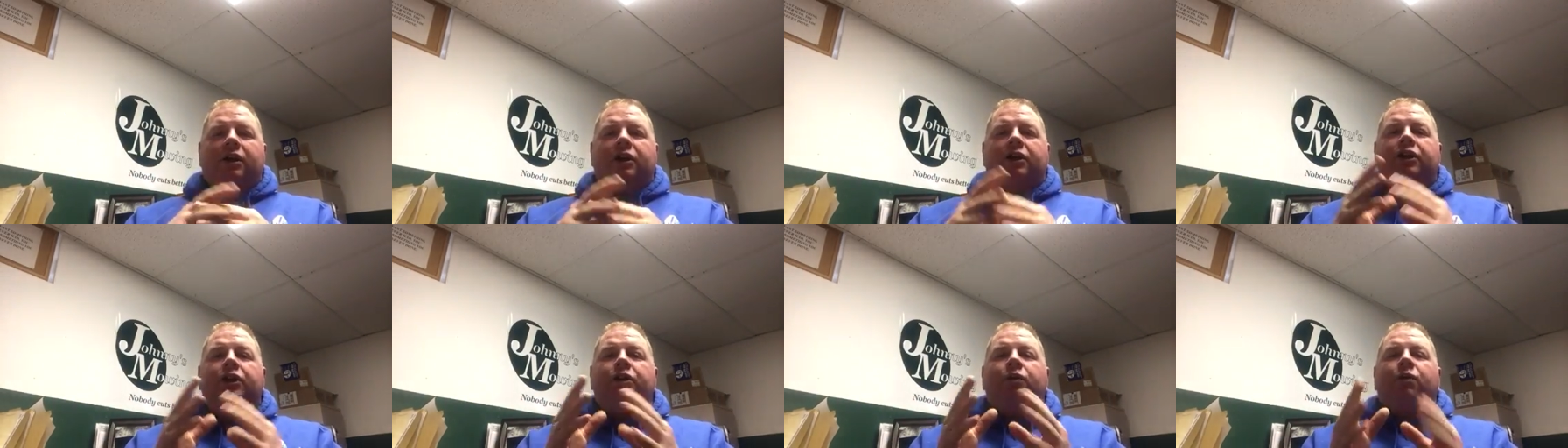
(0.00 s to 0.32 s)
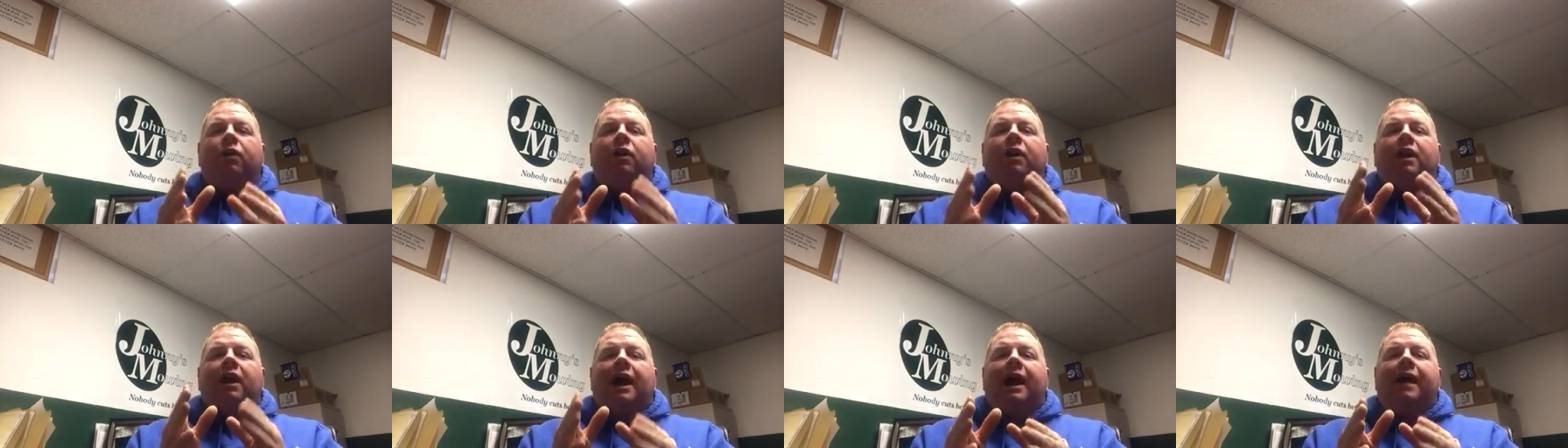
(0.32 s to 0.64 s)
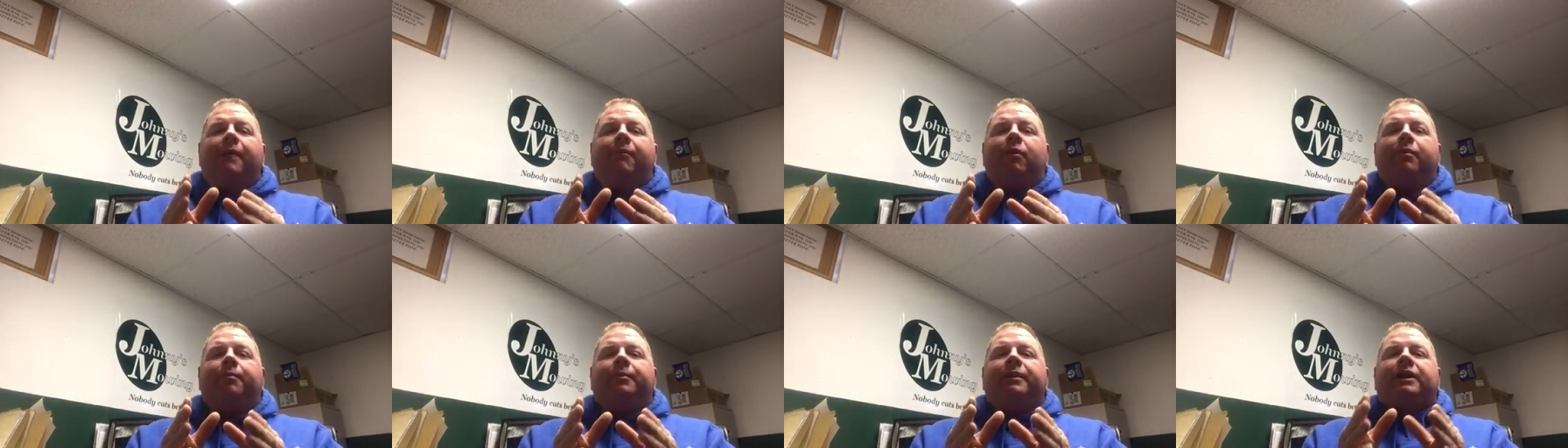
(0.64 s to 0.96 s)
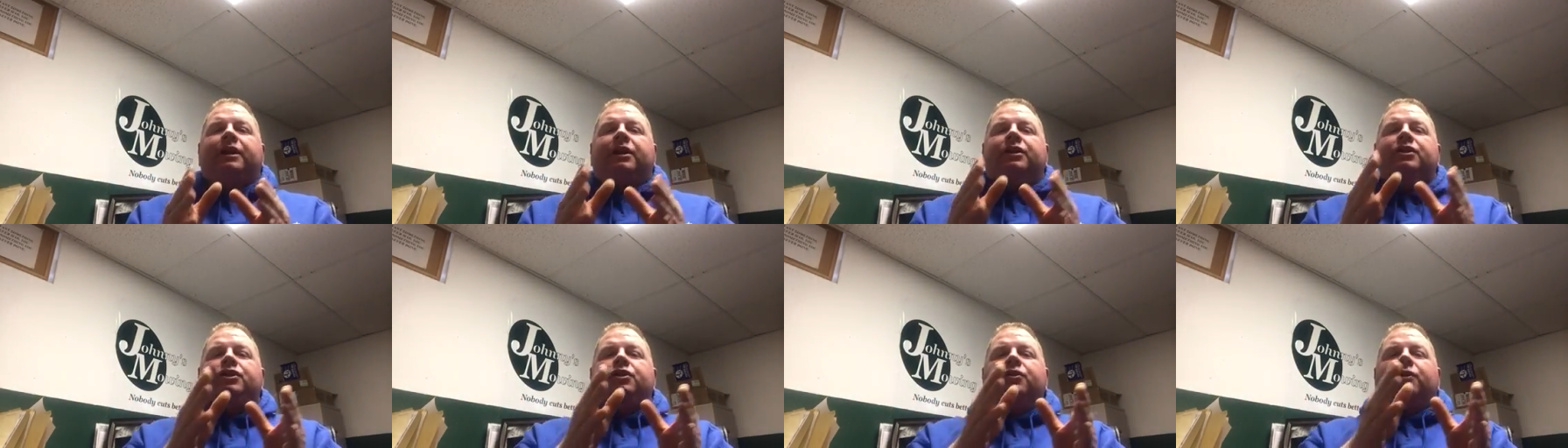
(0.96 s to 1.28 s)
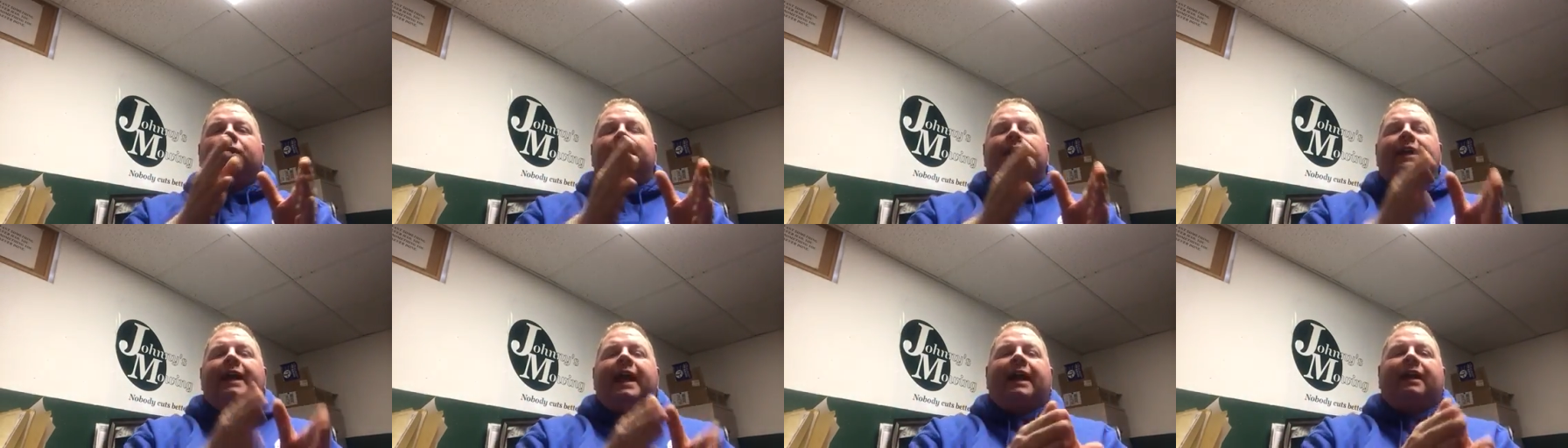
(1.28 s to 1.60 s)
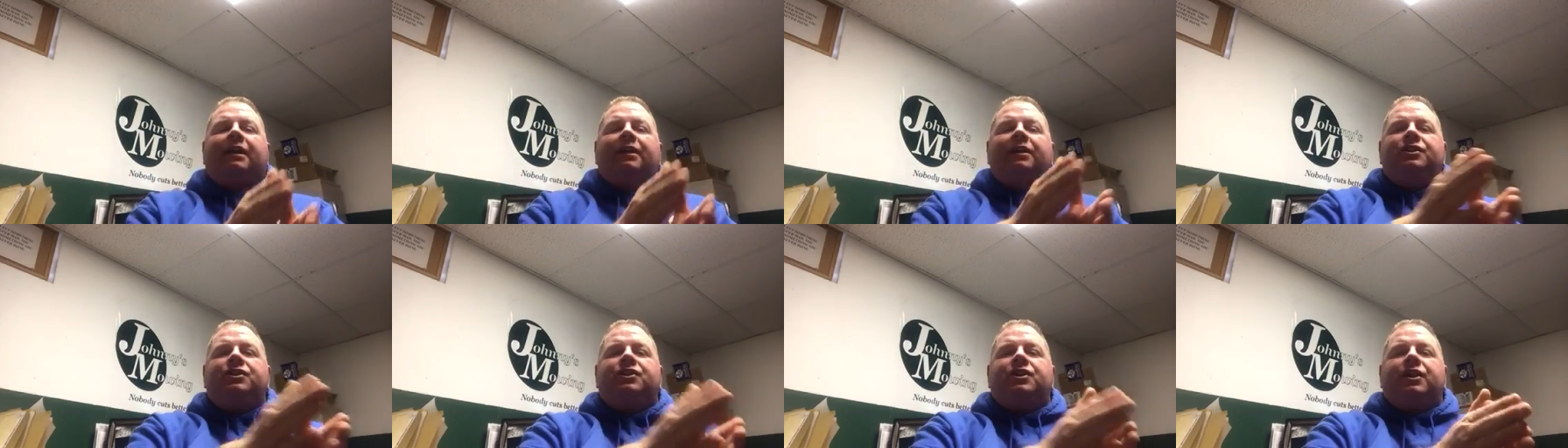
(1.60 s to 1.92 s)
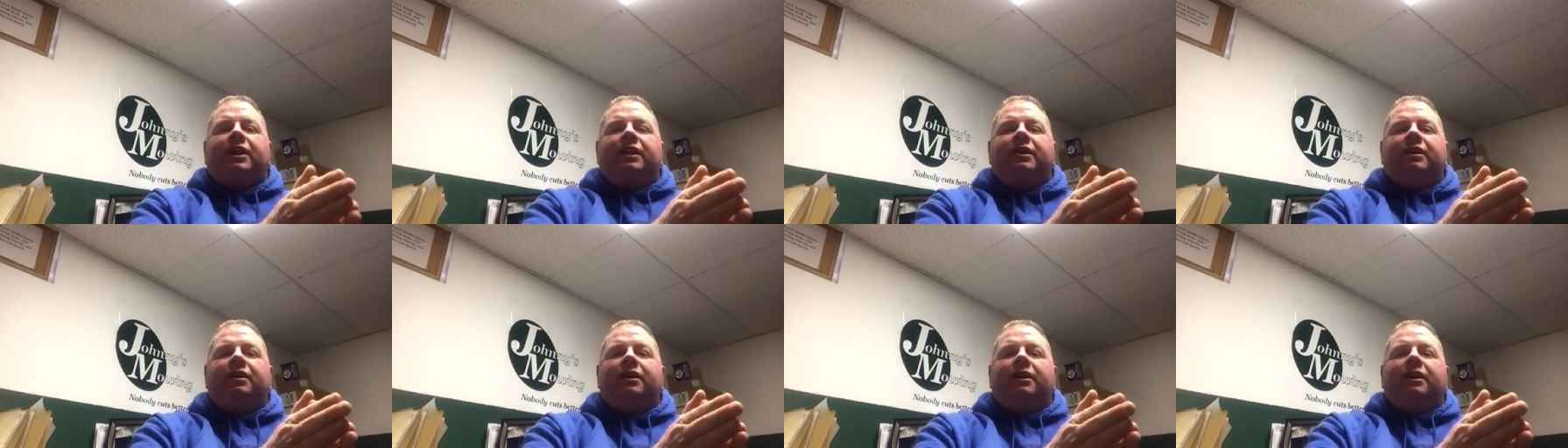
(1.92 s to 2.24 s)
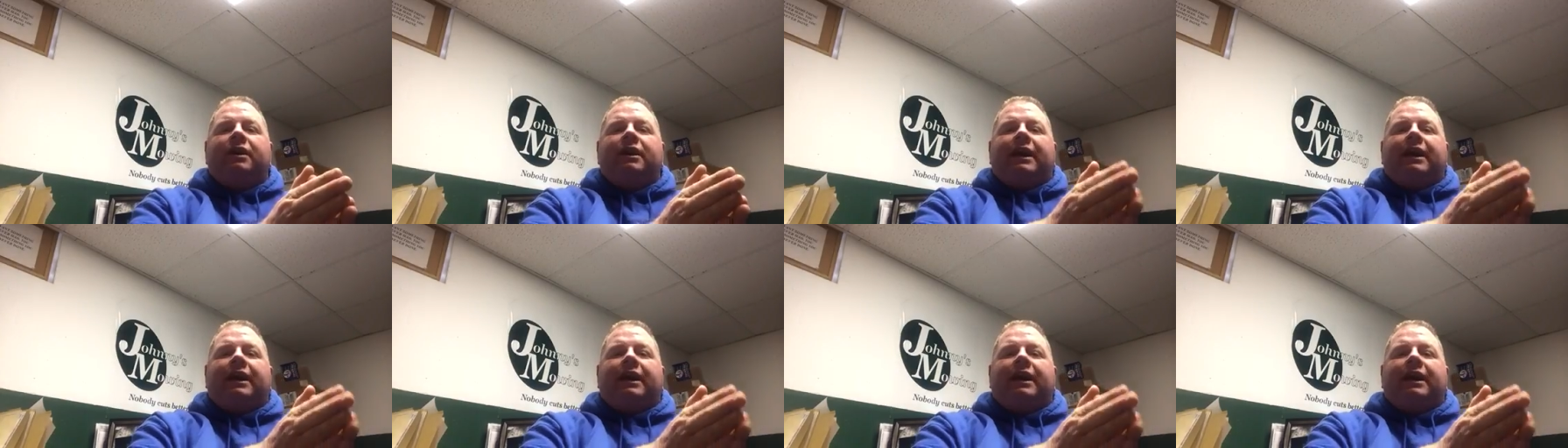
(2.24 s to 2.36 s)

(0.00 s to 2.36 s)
you are liable because you were negligent